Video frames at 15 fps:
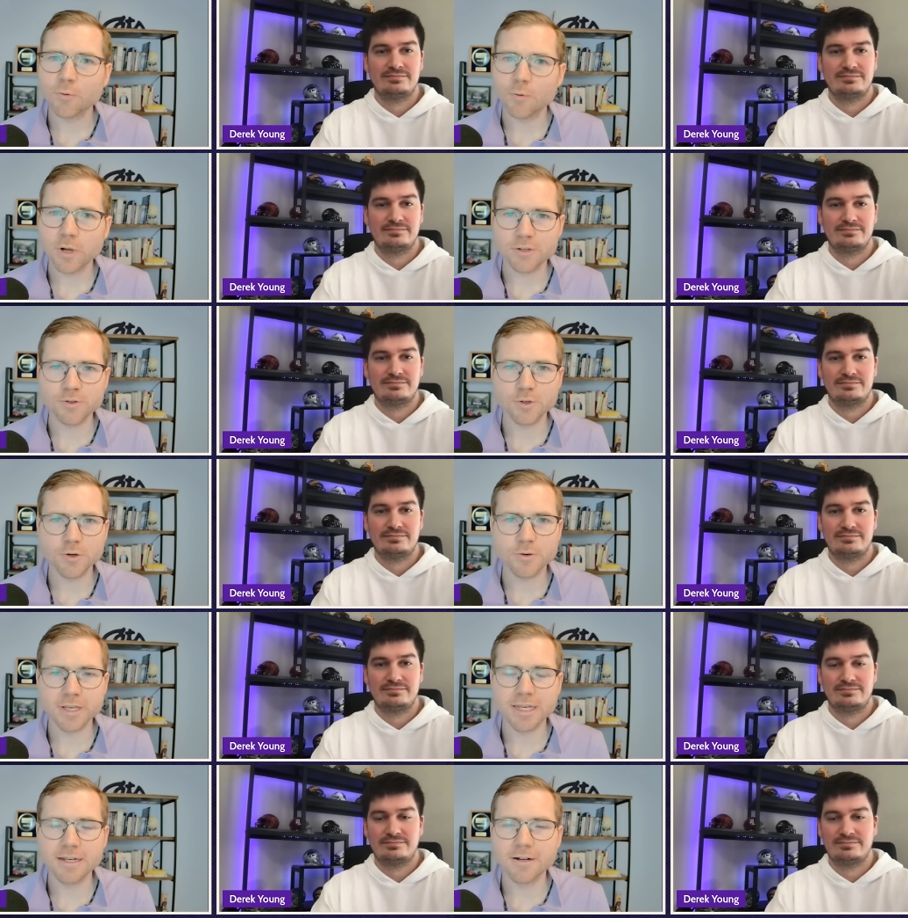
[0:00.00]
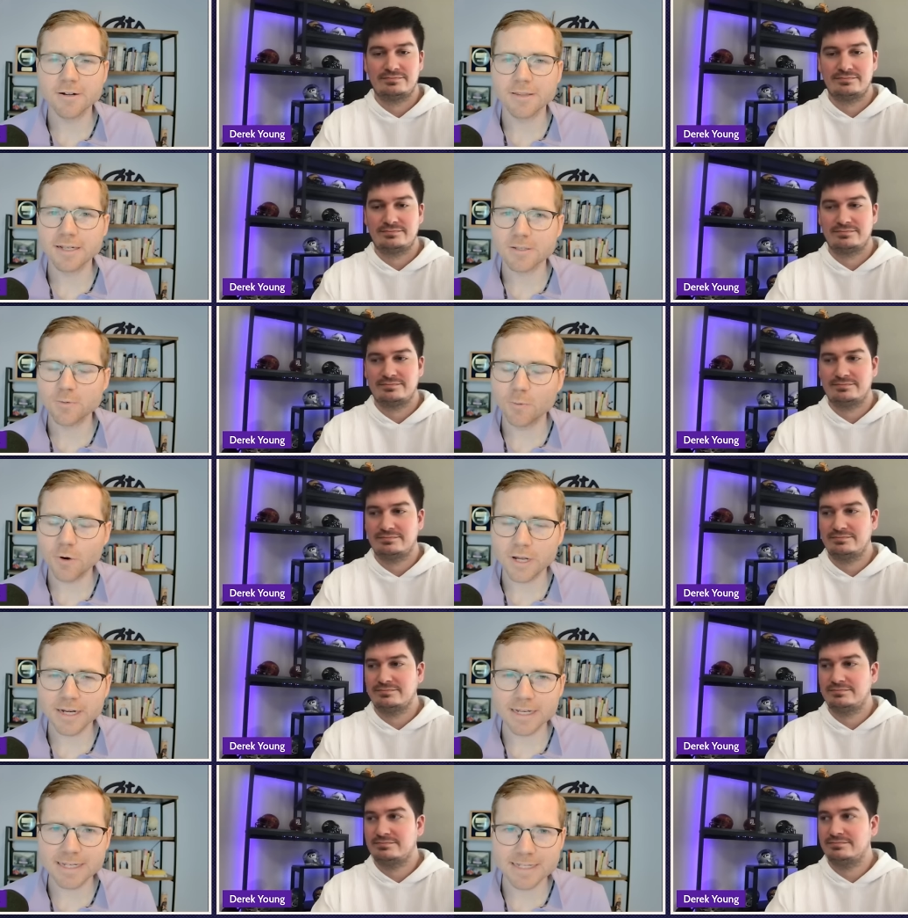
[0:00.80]
Speaker 1: retro gear. That's
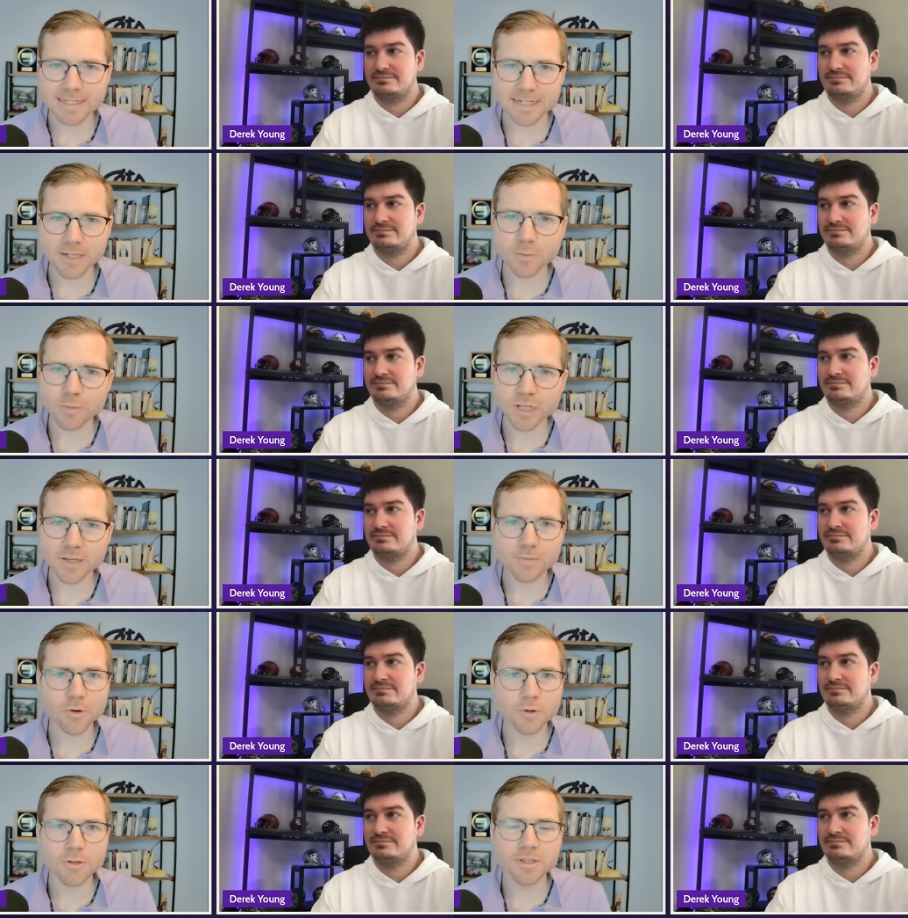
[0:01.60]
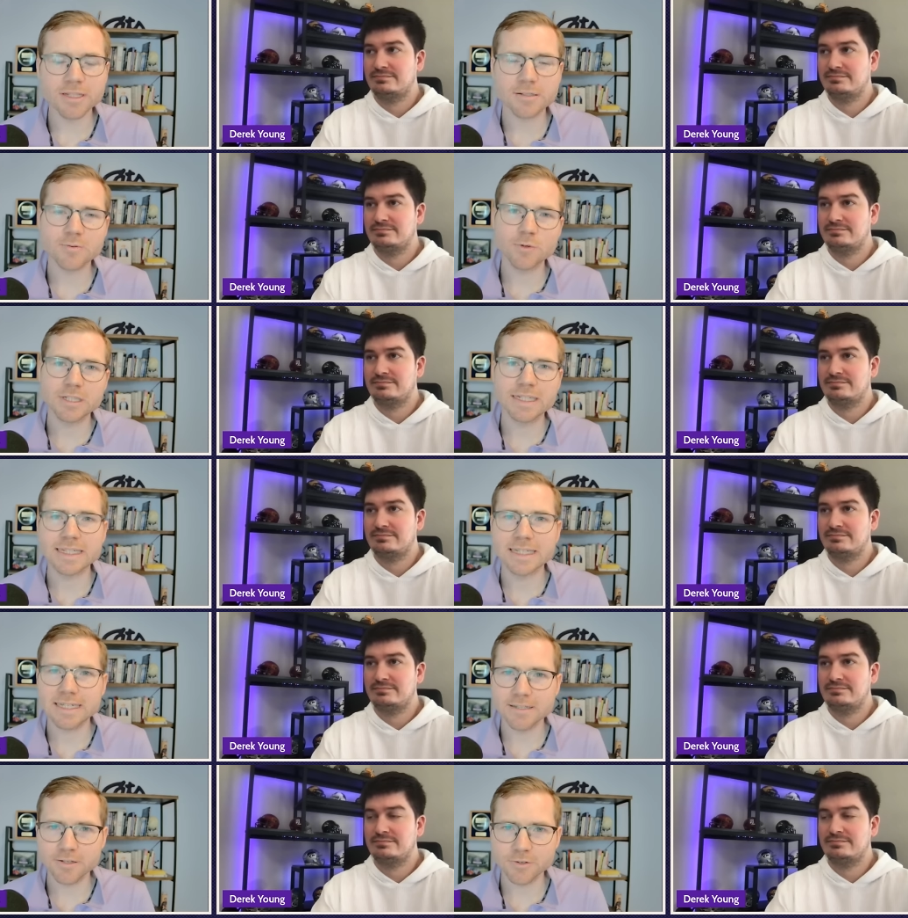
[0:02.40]
what is in, people. That's what the
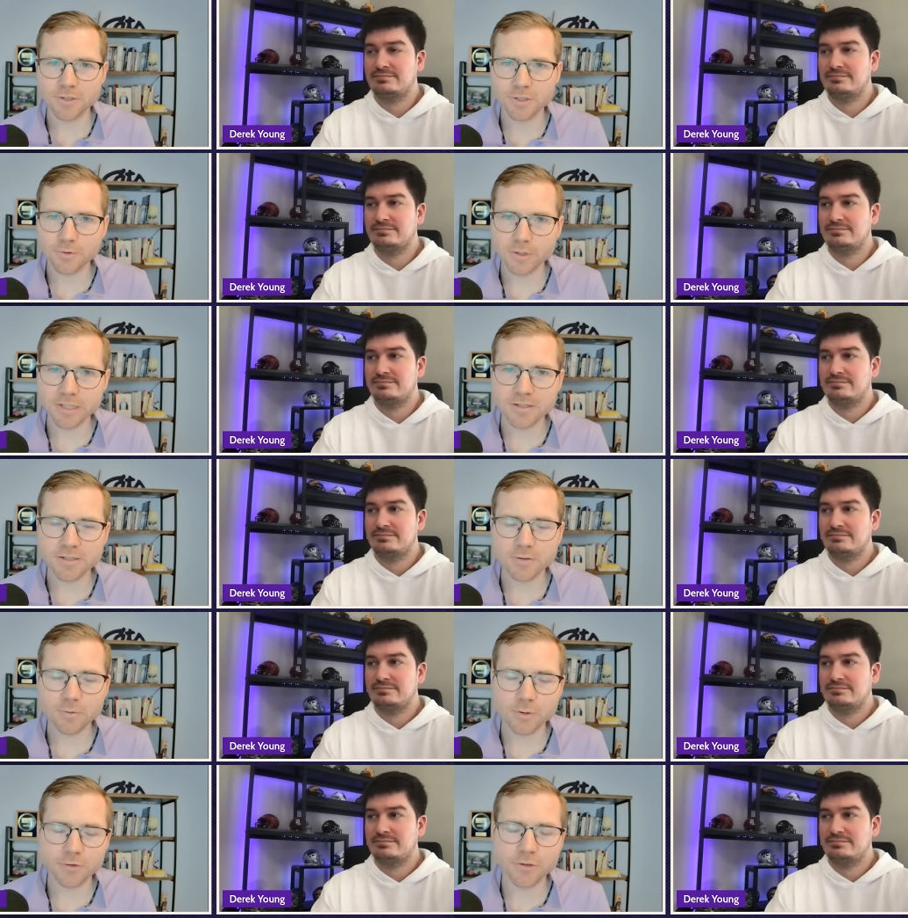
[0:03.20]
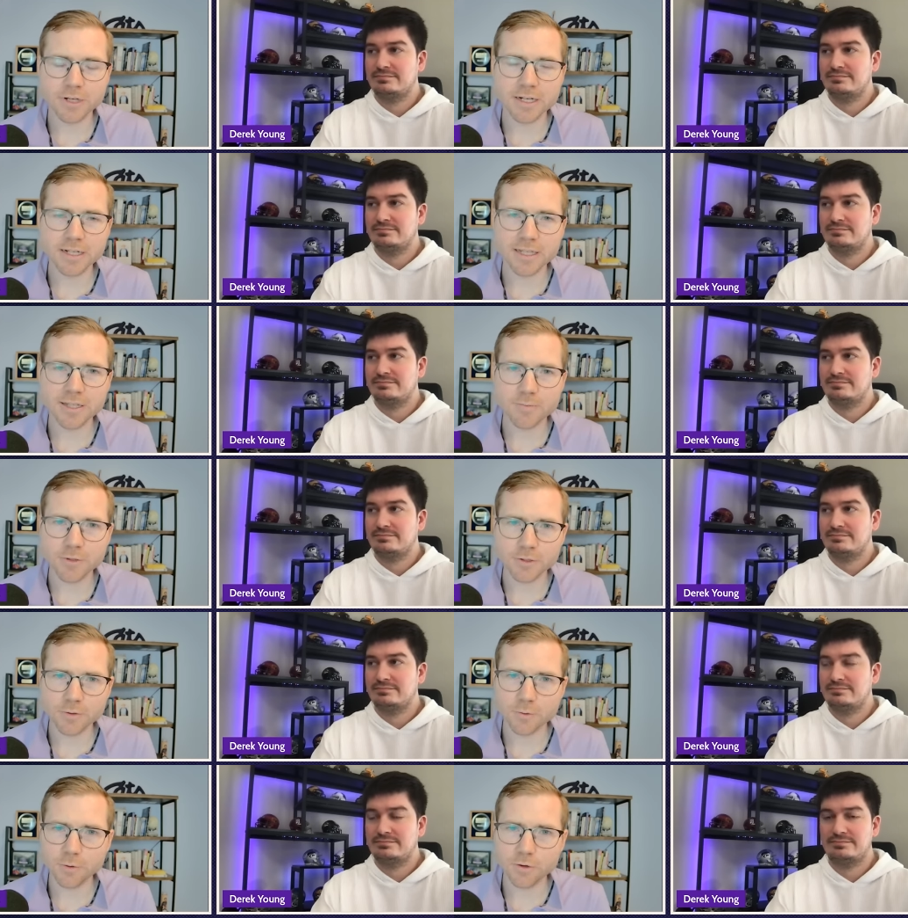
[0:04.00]
kids are doing. So we're trying to keep
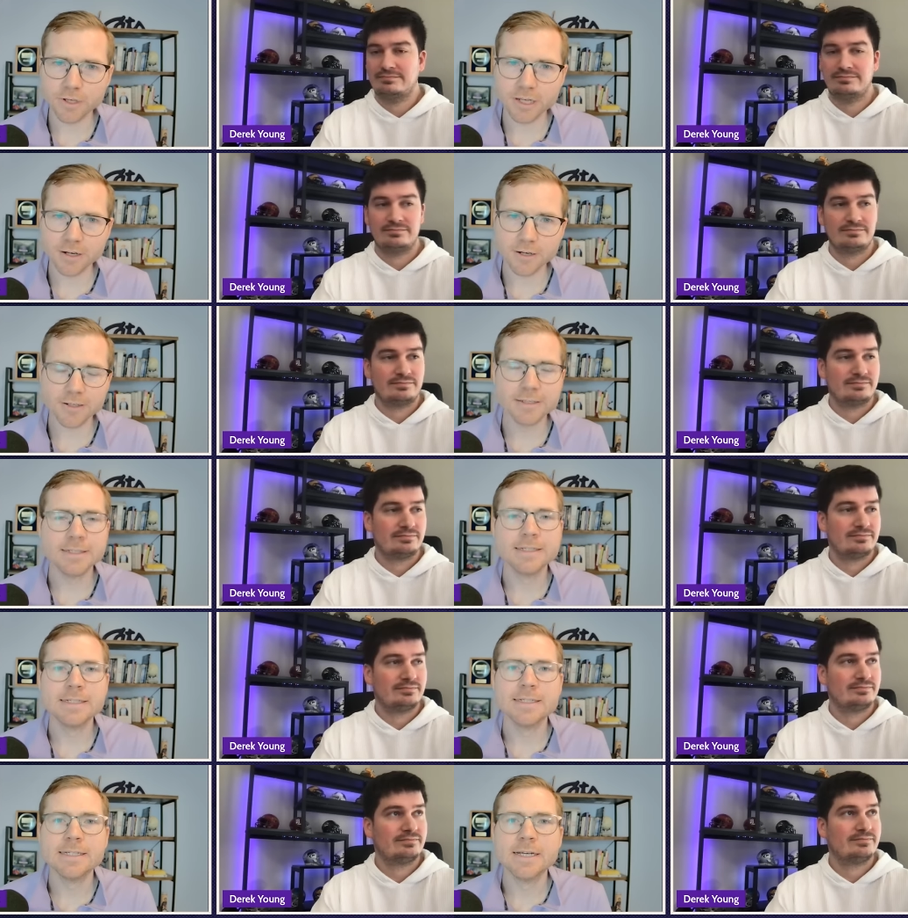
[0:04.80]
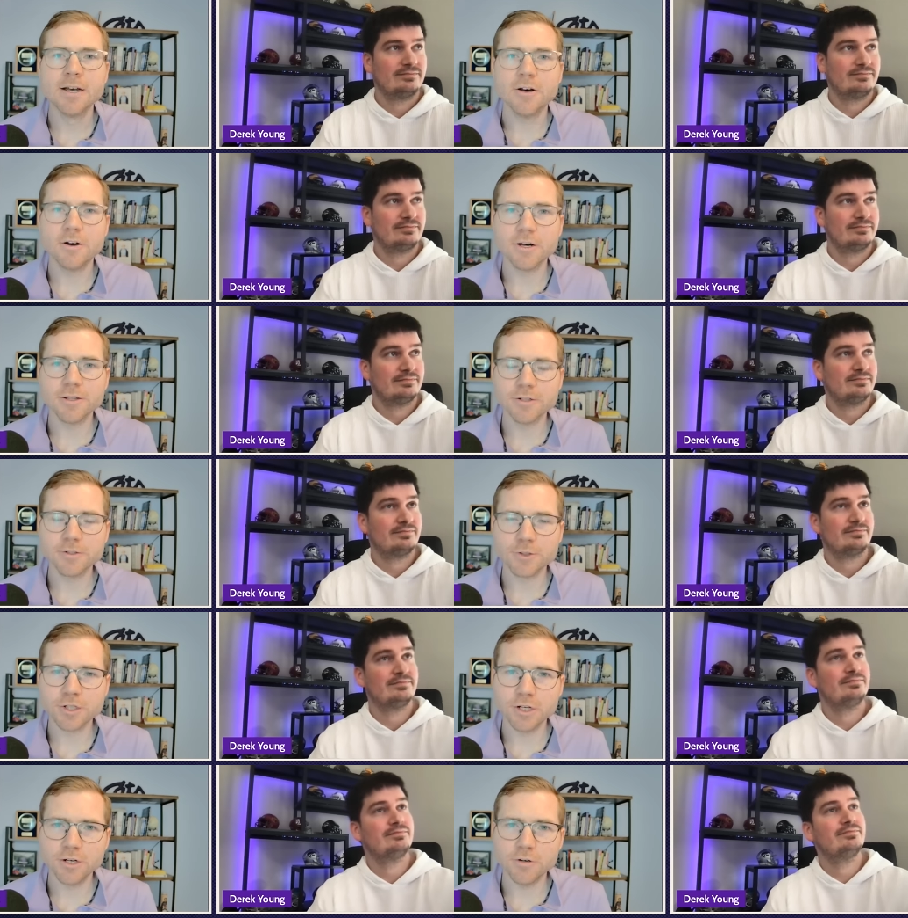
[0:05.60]
you cool here on
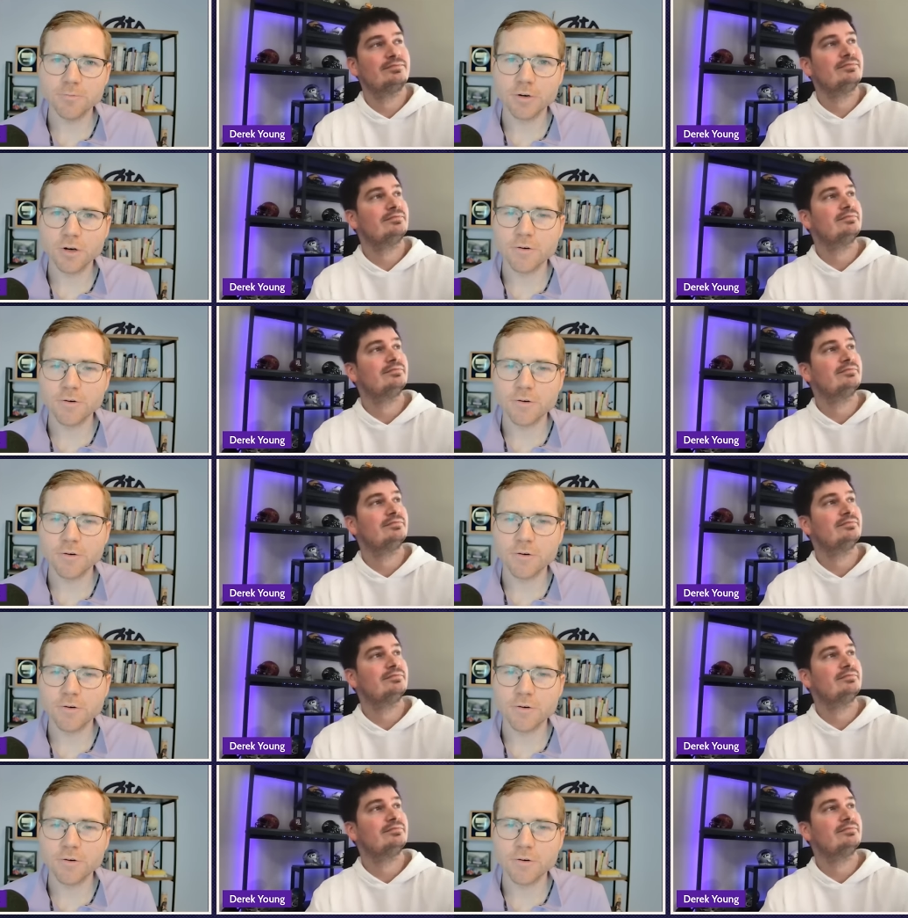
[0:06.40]
the show.